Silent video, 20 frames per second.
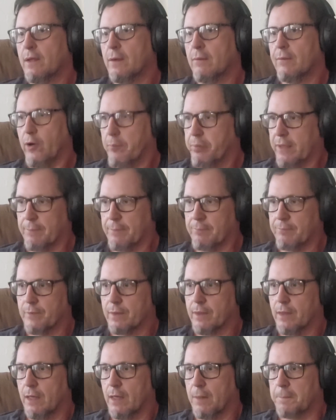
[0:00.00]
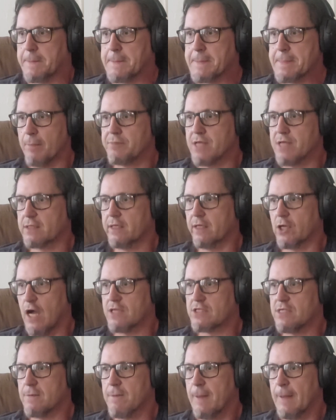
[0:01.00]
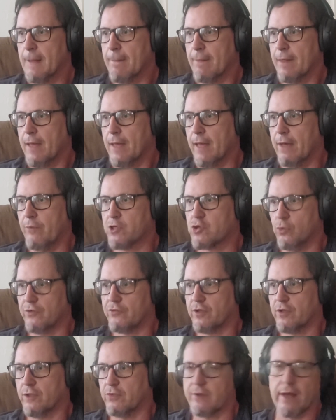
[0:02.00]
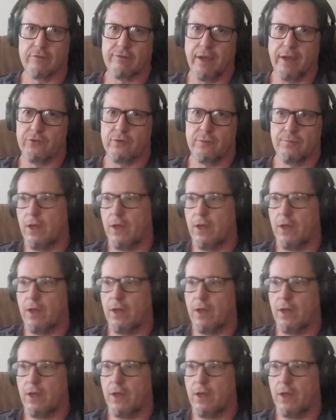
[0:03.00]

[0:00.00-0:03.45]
that are being abducted, accosted, and ritualistically sacrificed.